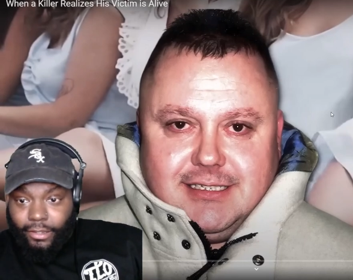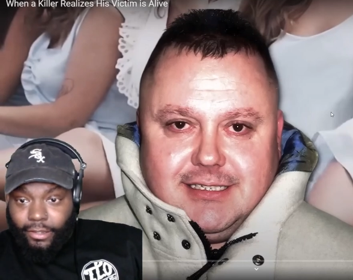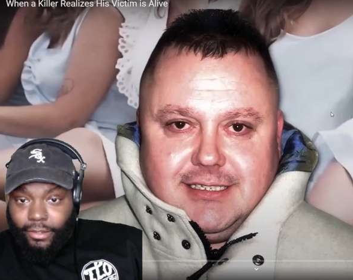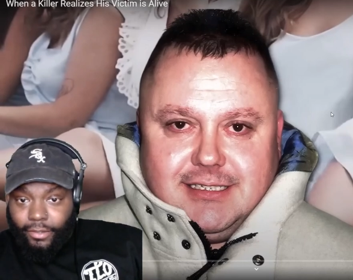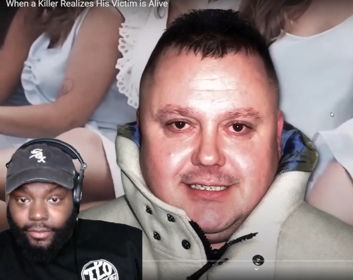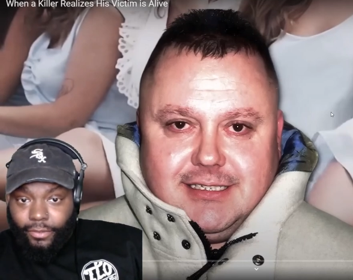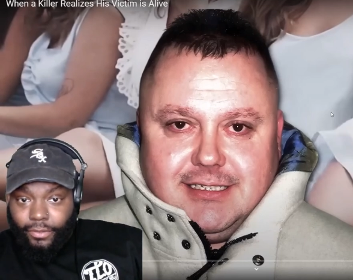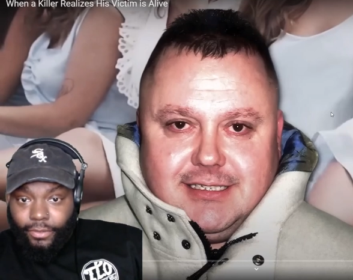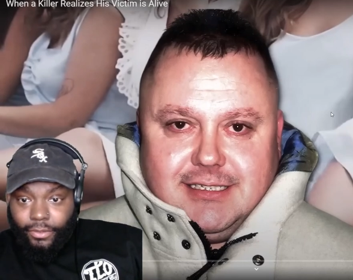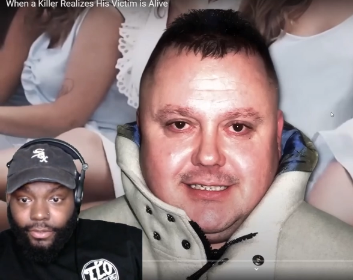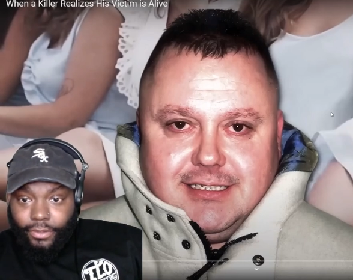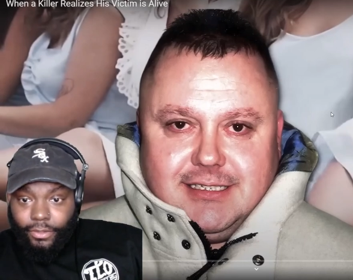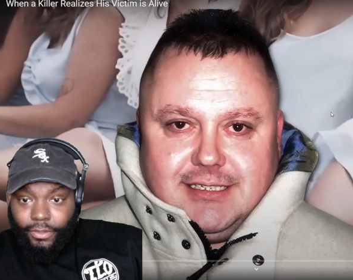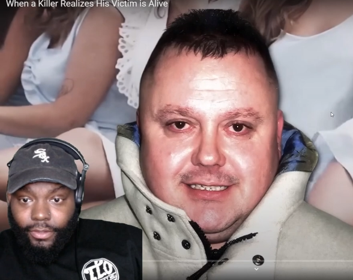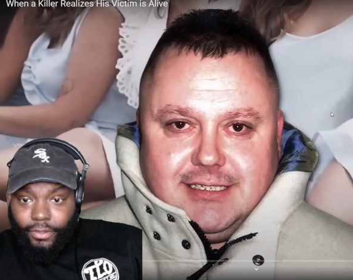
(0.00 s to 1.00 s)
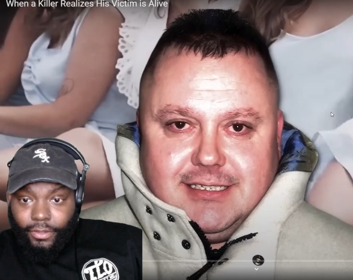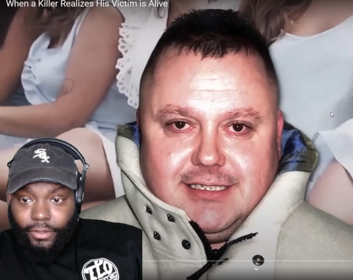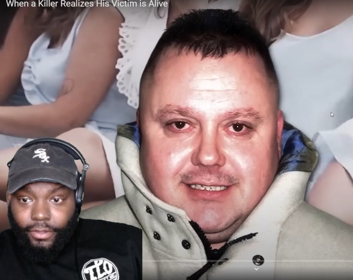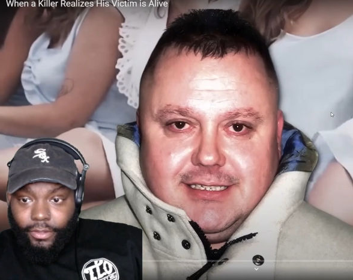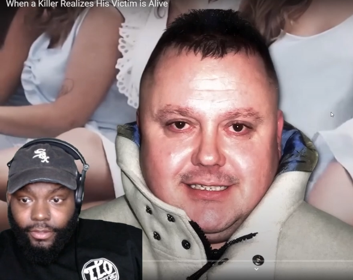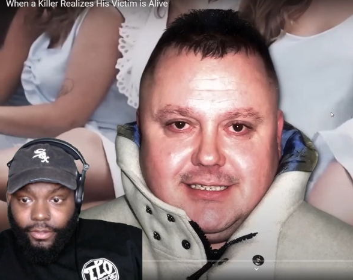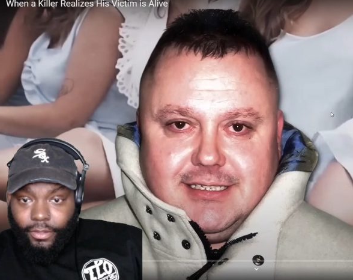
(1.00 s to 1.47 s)

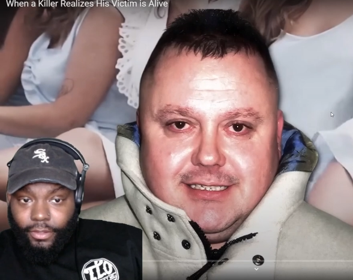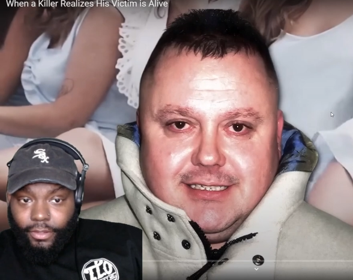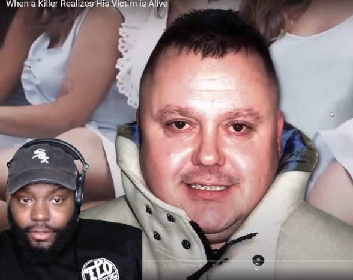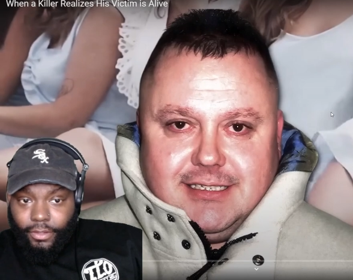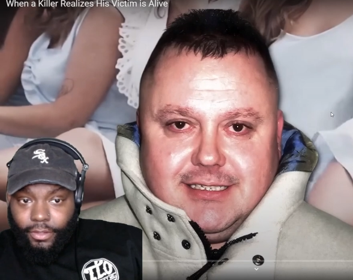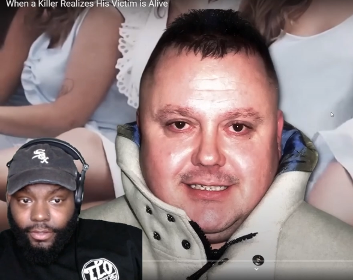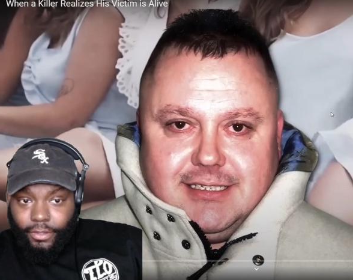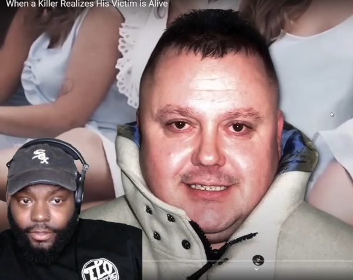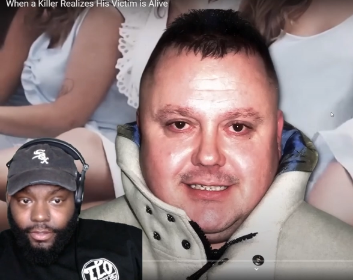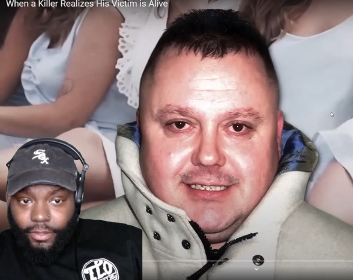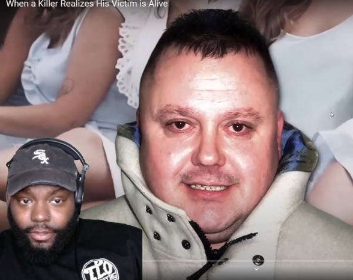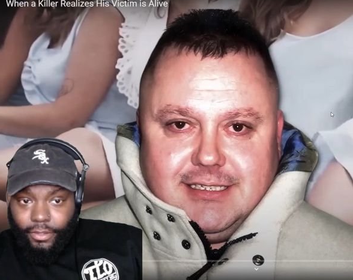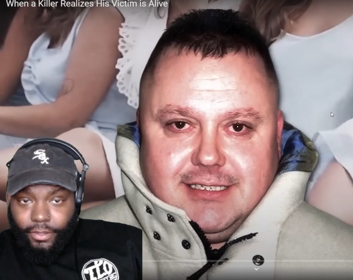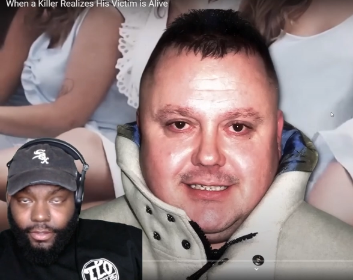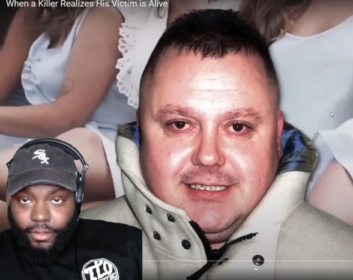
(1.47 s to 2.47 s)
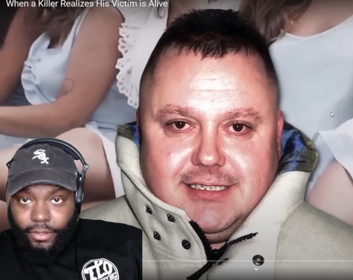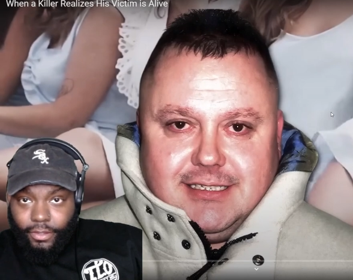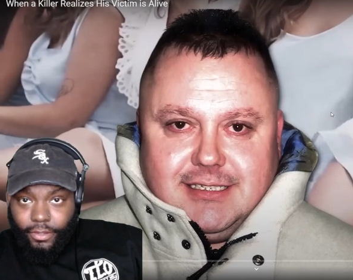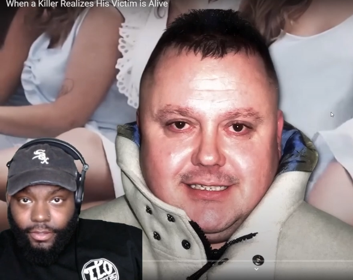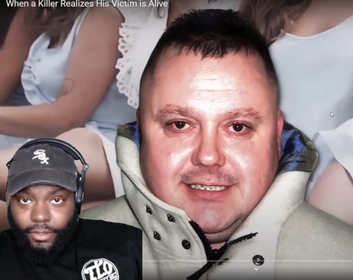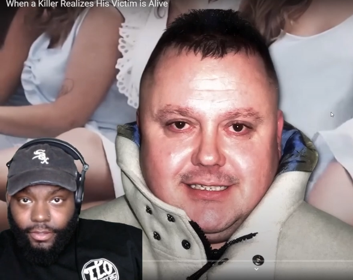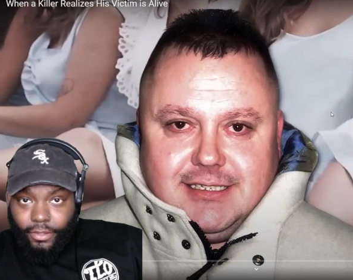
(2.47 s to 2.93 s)

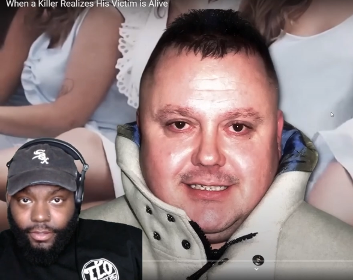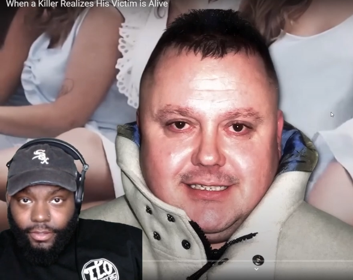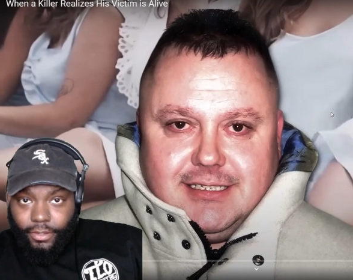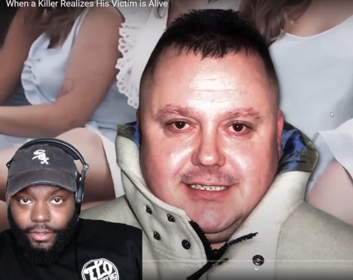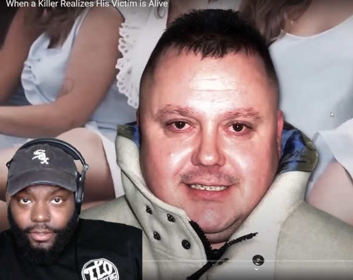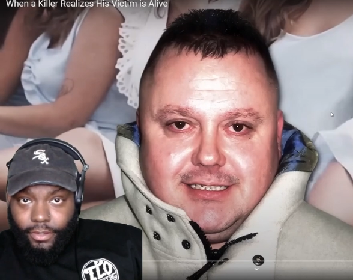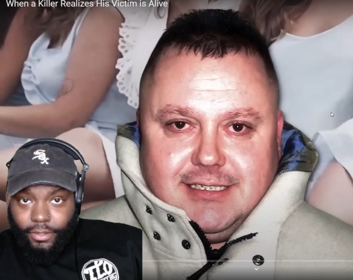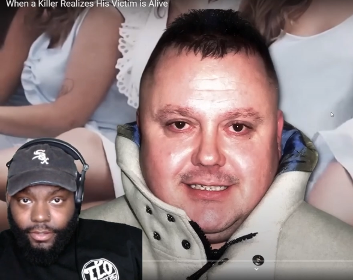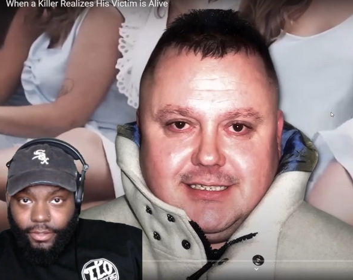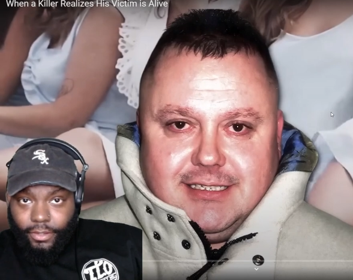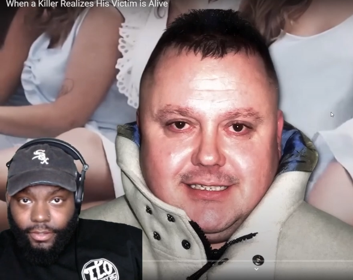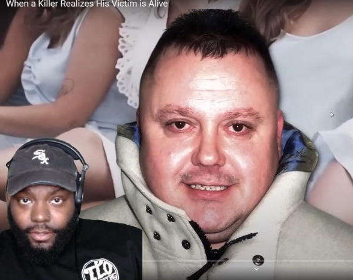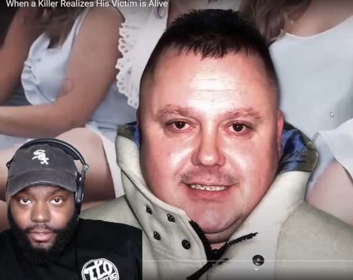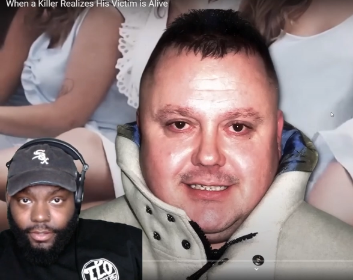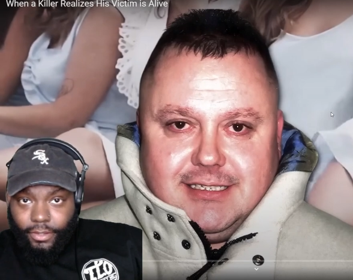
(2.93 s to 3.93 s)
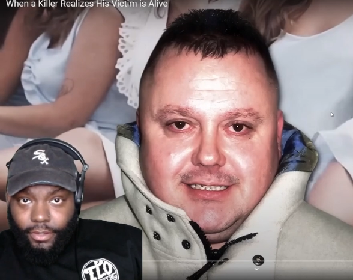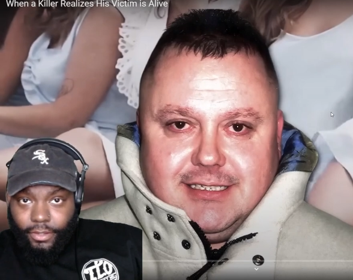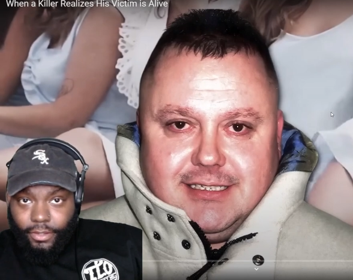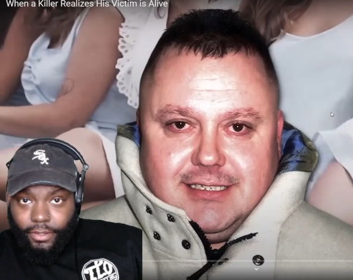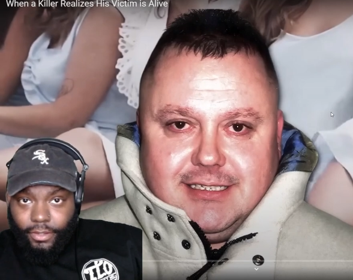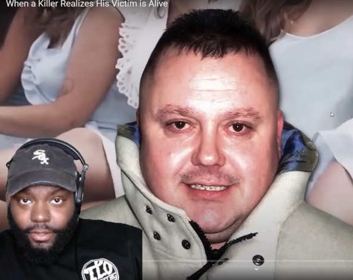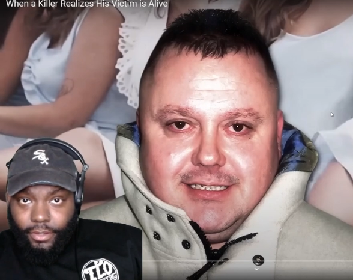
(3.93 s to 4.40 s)

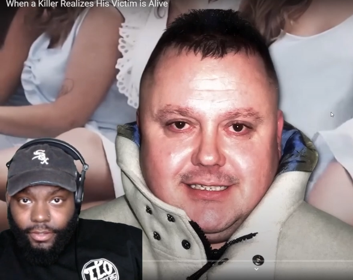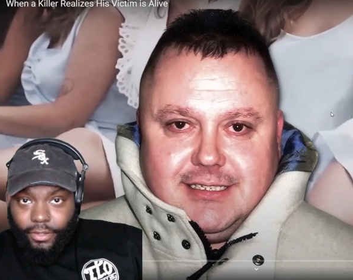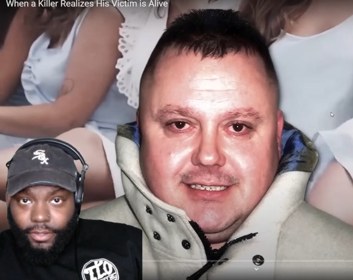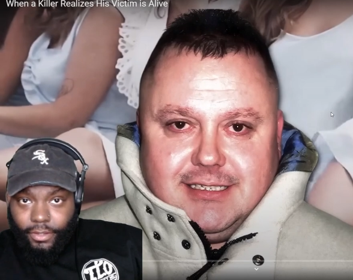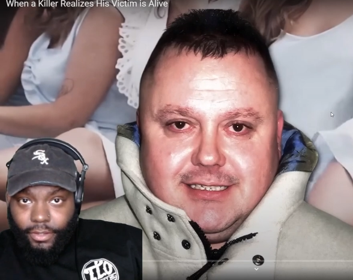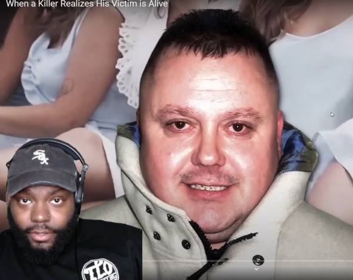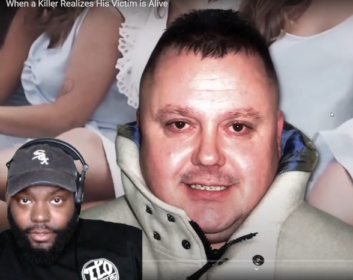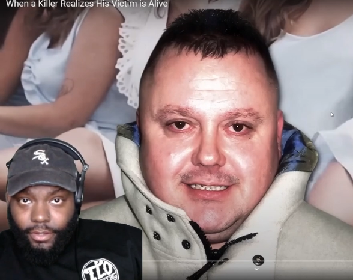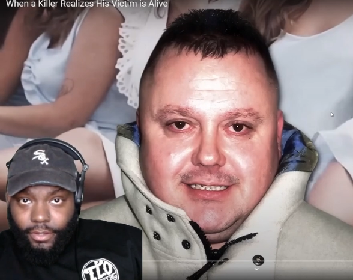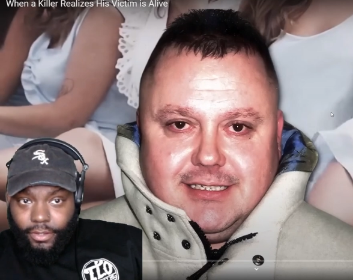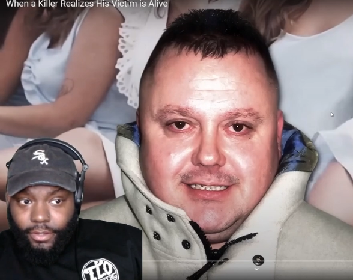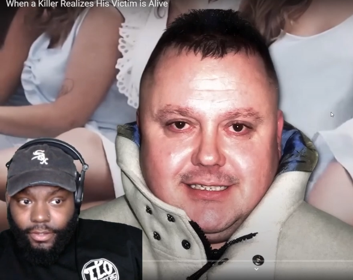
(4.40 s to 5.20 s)
No one is speaking in this clip.